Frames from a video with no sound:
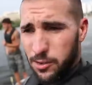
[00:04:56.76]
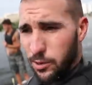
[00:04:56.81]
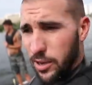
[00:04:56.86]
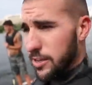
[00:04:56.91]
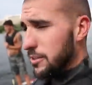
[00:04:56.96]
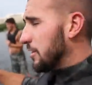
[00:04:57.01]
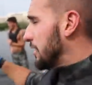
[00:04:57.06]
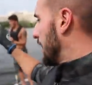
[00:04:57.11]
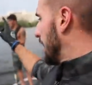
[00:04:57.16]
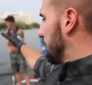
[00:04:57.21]

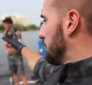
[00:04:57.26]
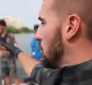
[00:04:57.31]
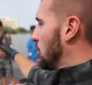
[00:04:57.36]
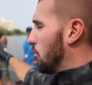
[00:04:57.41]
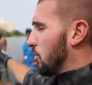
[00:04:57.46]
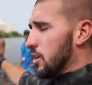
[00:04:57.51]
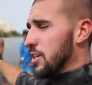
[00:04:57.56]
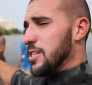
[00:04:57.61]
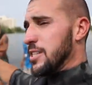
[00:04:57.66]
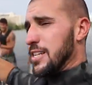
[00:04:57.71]
anyway, Captain
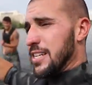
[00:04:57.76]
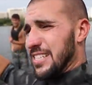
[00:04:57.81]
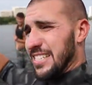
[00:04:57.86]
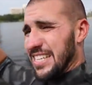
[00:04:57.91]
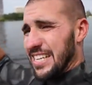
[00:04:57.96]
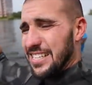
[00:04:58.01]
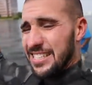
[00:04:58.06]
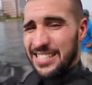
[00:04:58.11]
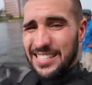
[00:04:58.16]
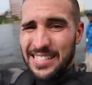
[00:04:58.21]
Johan is gonna
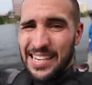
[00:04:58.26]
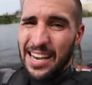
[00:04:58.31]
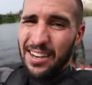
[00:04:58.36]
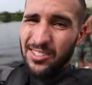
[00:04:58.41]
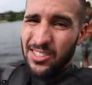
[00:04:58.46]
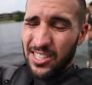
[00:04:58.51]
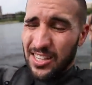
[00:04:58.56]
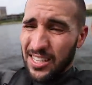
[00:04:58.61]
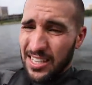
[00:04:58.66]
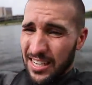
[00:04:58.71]
take us
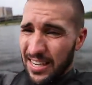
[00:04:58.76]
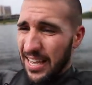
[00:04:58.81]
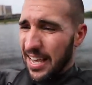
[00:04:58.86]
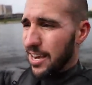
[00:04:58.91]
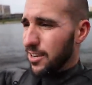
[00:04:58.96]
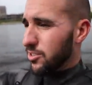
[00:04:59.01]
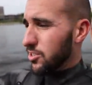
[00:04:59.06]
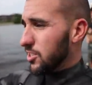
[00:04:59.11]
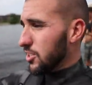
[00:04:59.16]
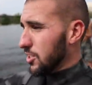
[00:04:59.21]
down to the
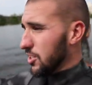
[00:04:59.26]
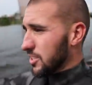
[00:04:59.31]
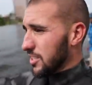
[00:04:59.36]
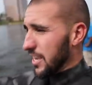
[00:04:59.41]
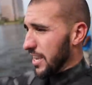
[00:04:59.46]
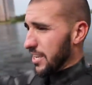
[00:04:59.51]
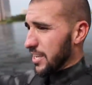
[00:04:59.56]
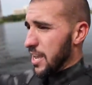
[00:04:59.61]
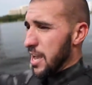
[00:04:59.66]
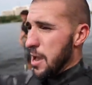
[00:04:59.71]
canals. This is
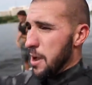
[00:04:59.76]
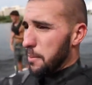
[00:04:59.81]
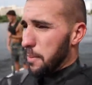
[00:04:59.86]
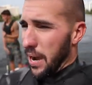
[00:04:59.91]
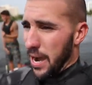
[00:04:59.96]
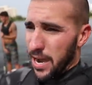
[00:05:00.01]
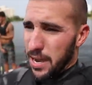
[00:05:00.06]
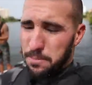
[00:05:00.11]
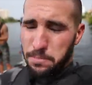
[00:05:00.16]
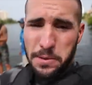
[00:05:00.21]
like
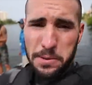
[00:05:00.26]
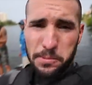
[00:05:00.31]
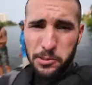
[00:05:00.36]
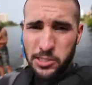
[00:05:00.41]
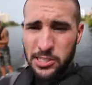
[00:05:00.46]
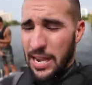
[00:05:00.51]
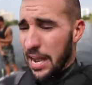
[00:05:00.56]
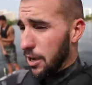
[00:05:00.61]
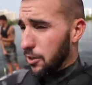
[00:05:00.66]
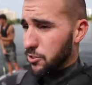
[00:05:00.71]
behind
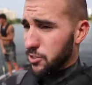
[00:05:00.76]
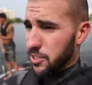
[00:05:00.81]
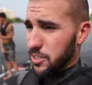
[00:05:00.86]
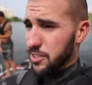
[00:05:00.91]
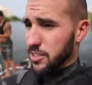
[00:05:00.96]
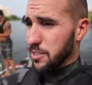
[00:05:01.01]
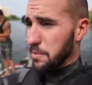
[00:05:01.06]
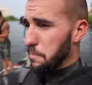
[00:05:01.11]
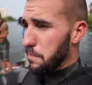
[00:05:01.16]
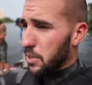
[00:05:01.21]
people's
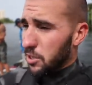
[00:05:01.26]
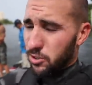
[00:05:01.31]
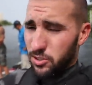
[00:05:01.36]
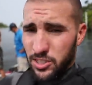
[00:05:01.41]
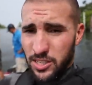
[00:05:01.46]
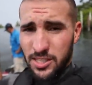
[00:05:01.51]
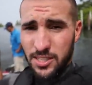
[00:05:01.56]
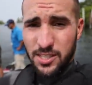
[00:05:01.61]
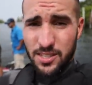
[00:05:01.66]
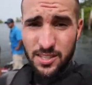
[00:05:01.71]
houses and
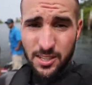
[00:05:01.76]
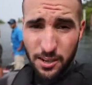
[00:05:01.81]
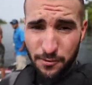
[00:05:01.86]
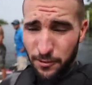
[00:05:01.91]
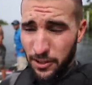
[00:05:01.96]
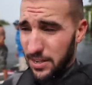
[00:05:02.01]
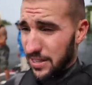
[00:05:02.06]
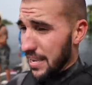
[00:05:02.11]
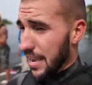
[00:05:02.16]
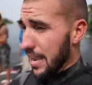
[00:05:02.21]
buildings and
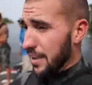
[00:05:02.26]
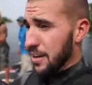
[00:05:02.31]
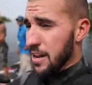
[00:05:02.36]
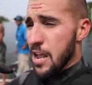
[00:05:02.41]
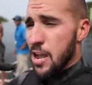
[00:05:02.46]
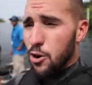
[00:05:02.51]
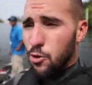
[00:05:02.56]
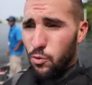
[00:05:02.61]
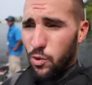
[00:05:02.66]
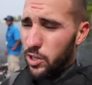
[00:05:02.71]
stuff like that.
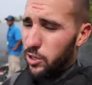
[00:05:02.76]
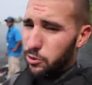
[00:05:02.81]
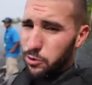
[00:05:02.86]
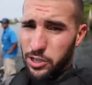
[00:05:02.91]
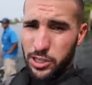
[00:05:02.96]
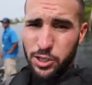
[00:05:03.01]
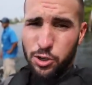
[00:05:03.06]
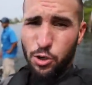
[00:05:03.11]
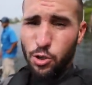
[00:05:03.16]
Really, really